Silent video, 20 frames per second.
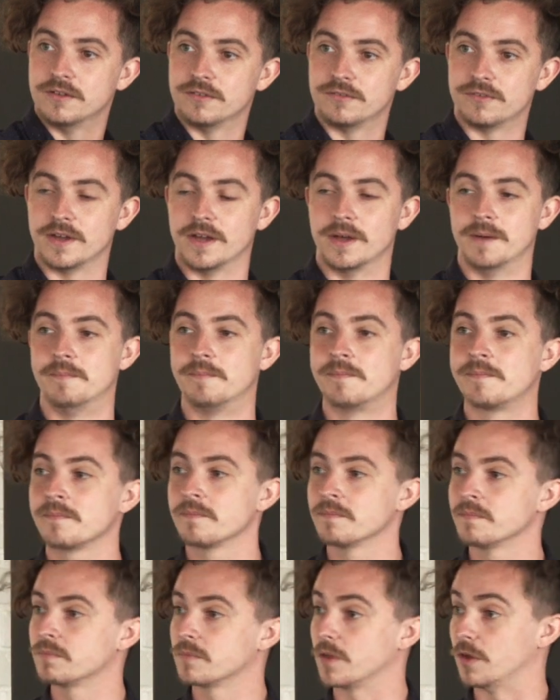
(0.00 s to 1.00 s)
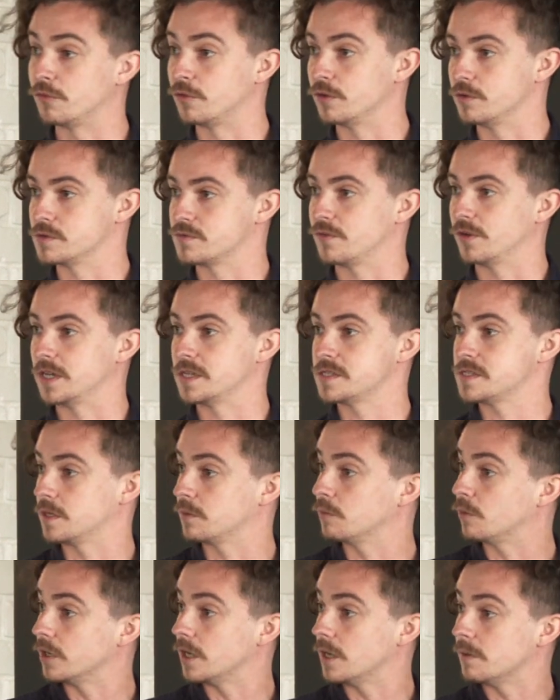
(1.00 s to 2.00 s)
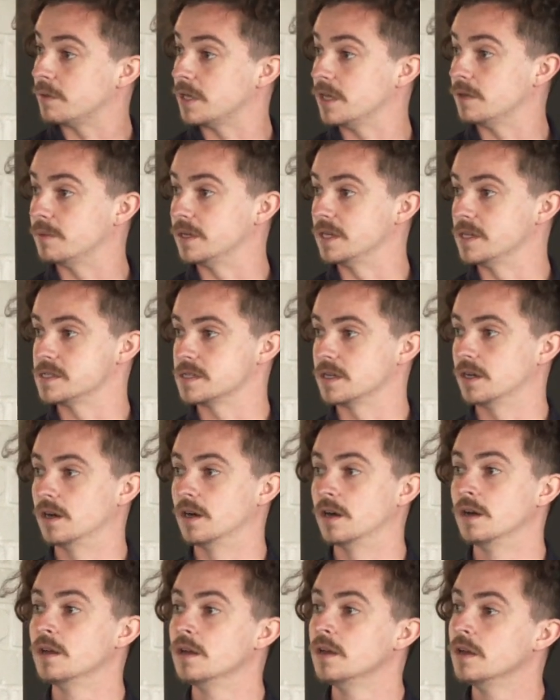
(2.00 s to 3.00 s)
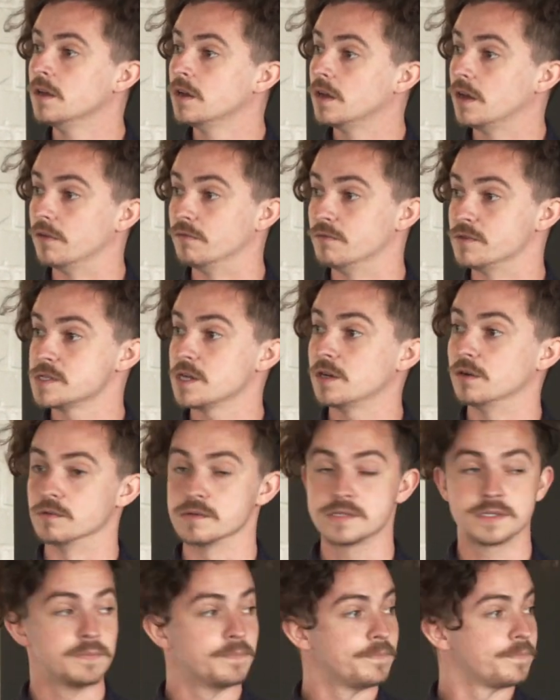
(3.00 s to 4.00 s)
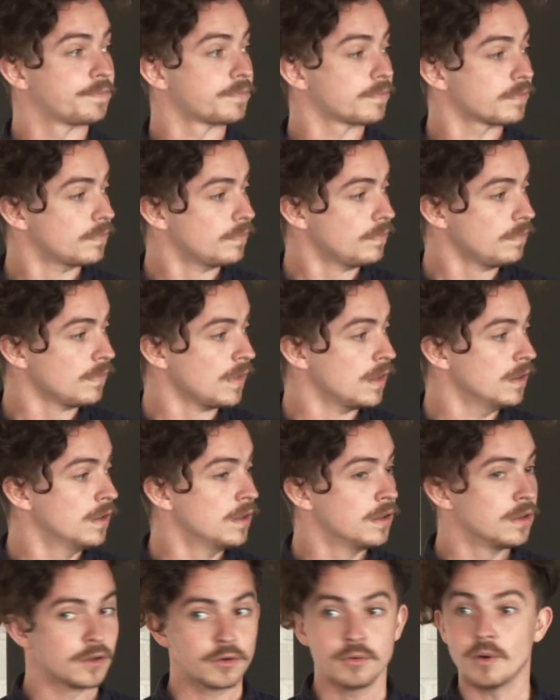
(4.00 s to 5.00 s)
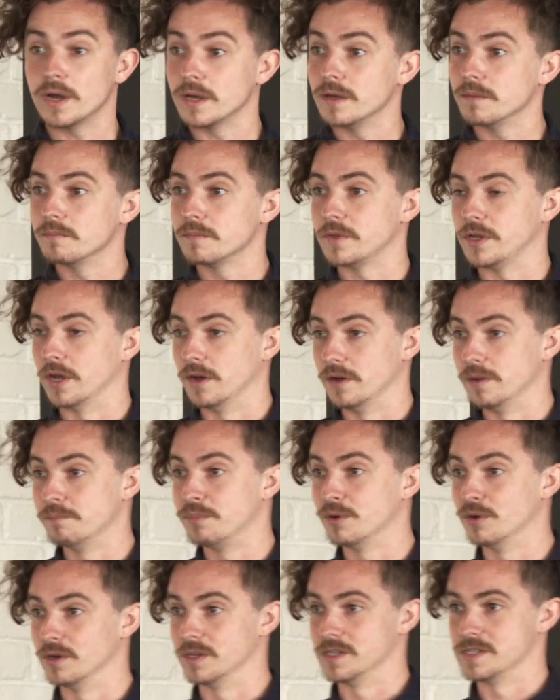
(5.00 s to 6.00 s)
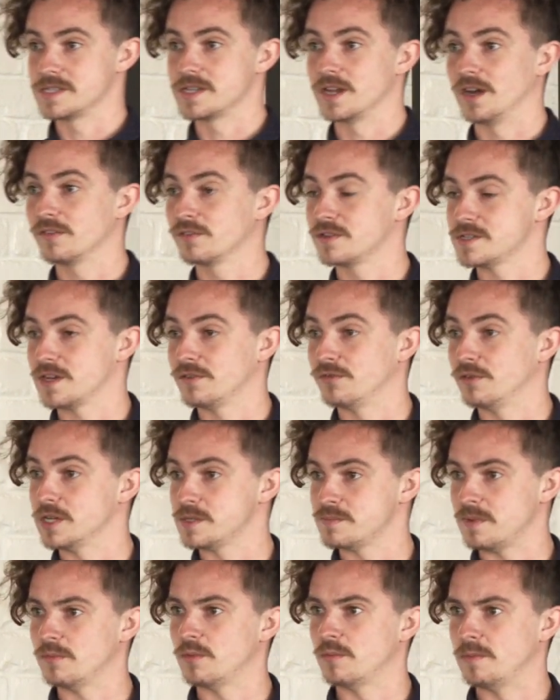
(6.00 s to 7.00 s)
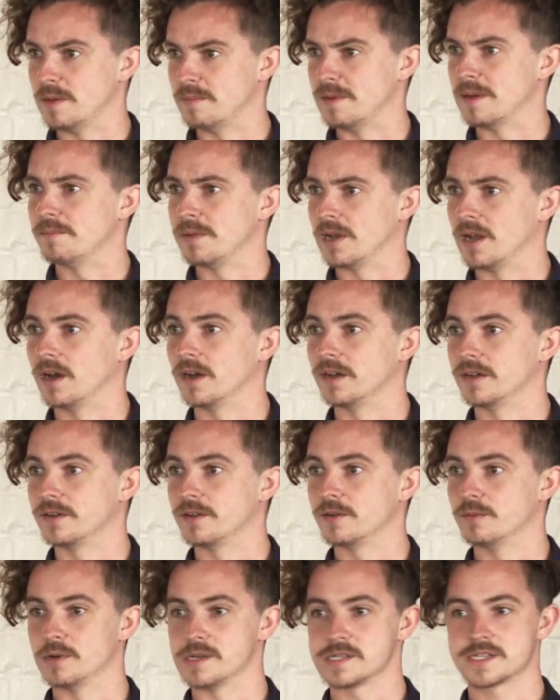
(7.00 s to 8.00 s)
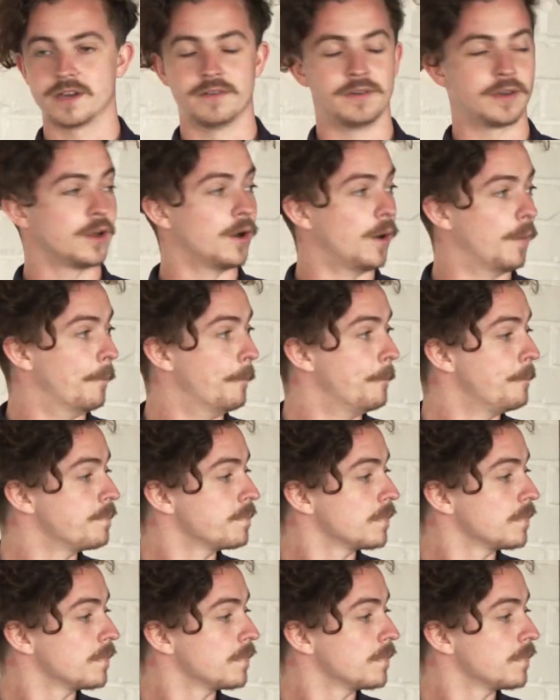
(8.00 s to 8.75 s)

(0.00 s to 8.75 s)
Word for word: of, um, of who's racing, what their PBs are and results. Quite, you know, important stuff because otherwise people would be a bit blind to what's going on.